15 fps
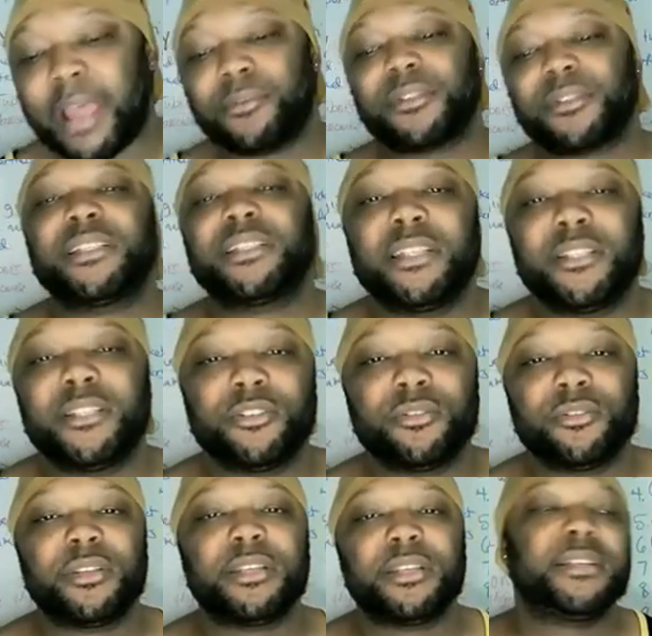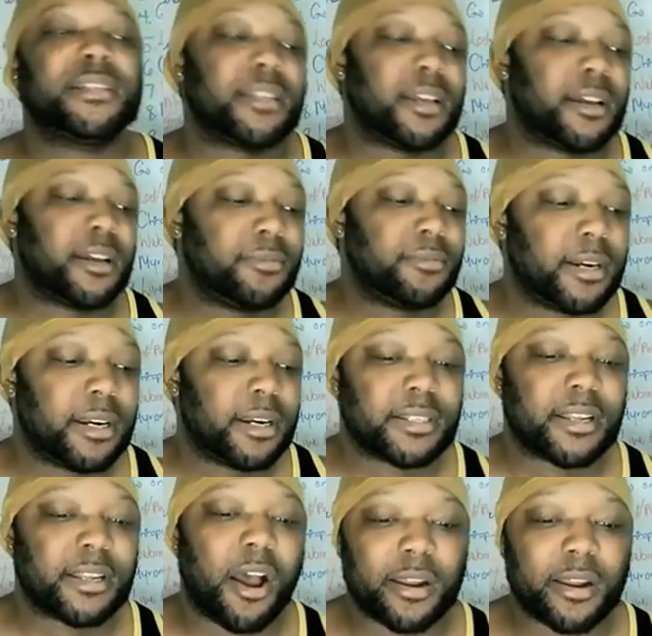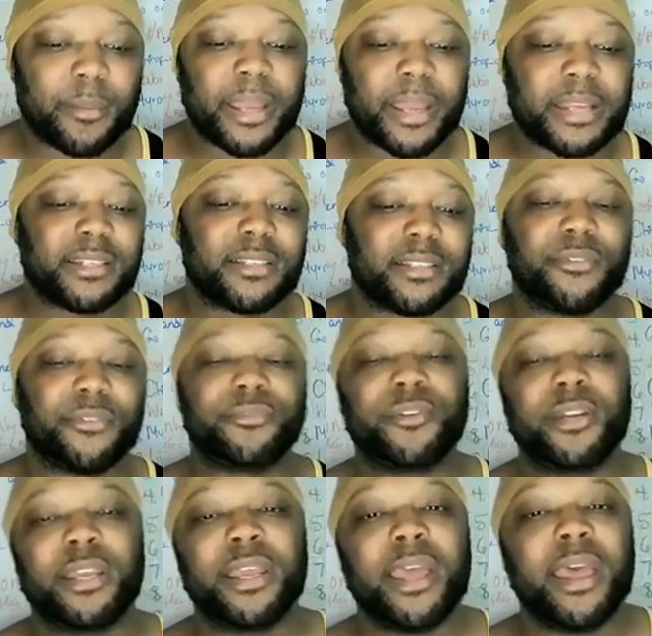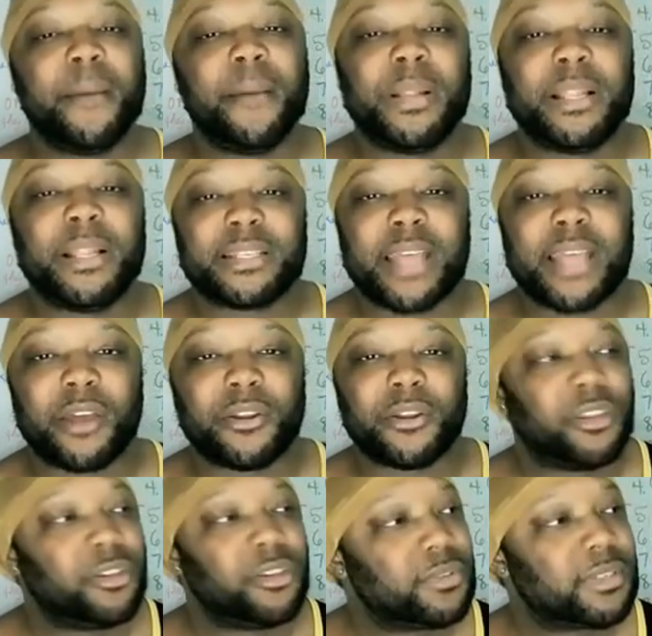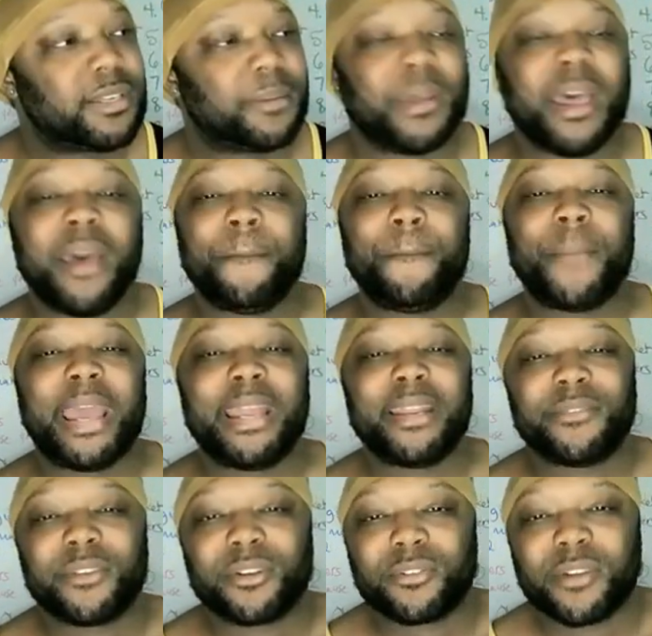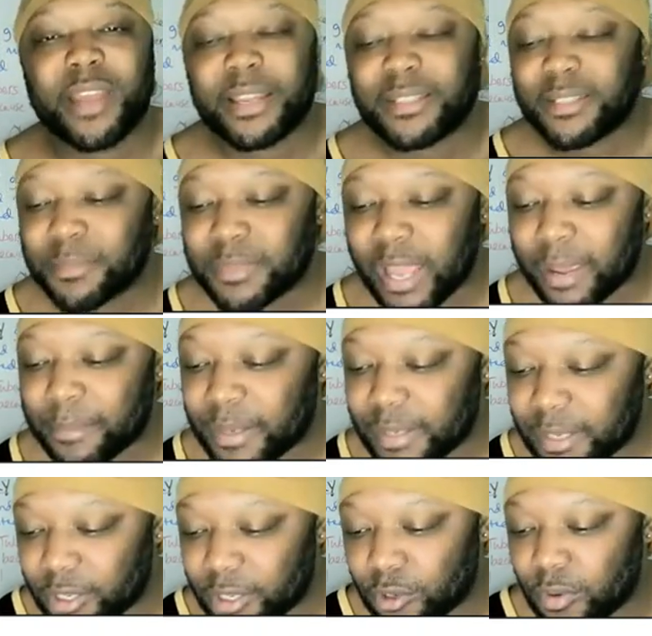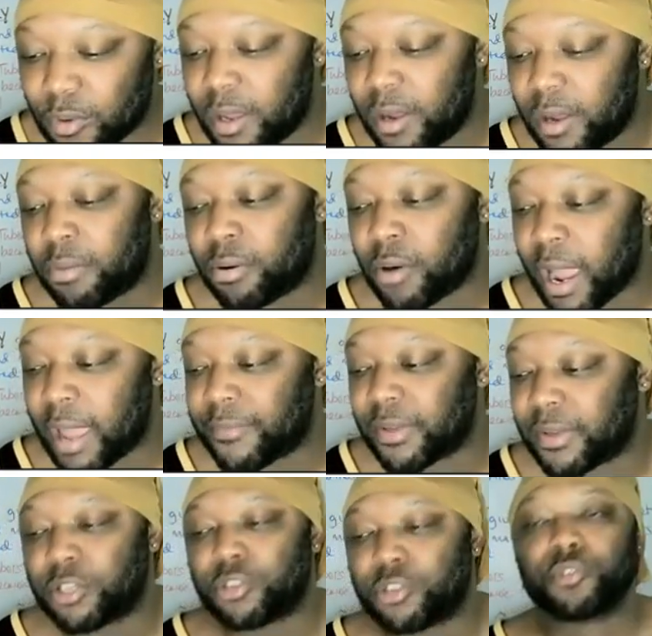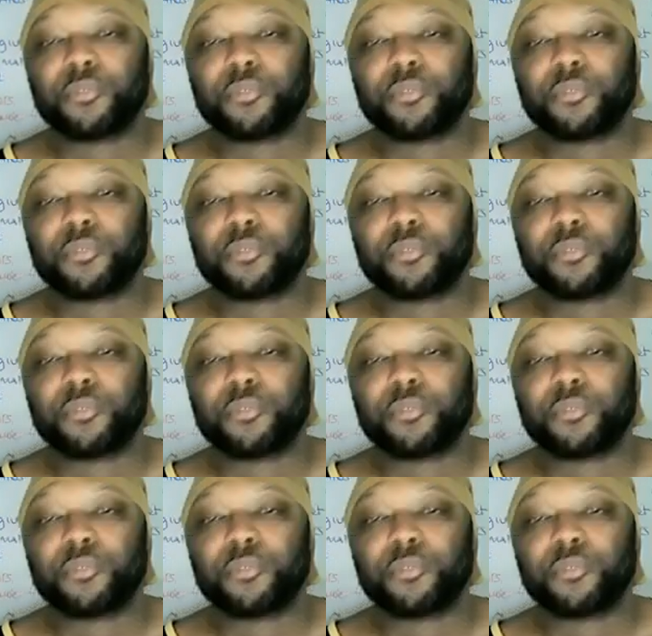and I will send you these softwares and automations for free, plus how to use them. Might even create some type of little private